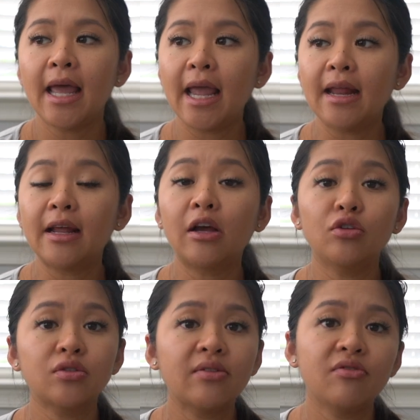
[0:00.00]
And I
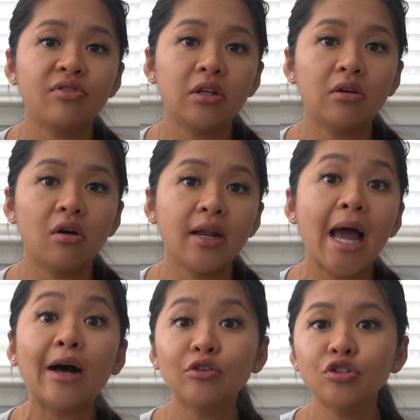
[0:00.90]
also have a video on
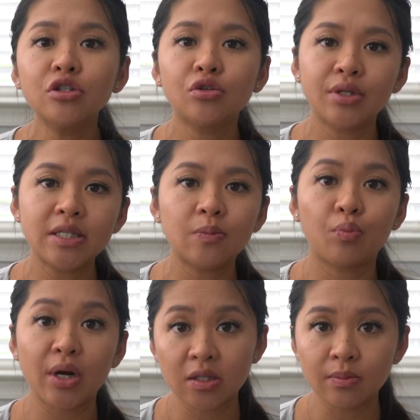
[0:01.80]
how to increase
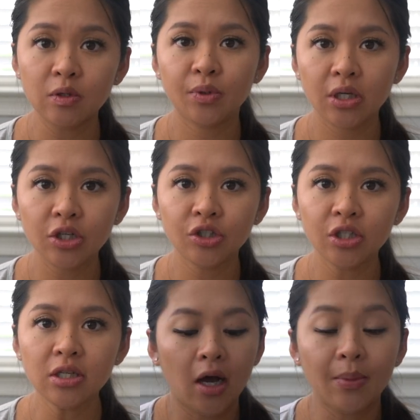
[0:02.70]
breast milk
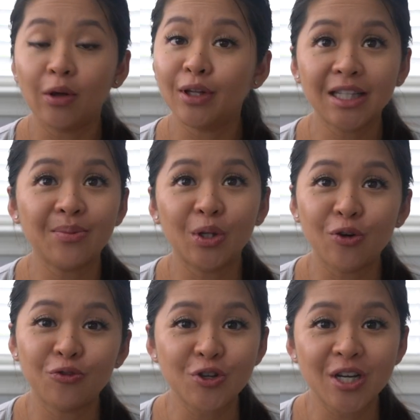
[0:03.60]
production. I'll link that below
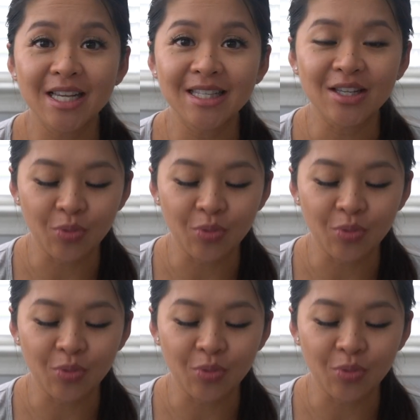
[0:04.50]
for you guys as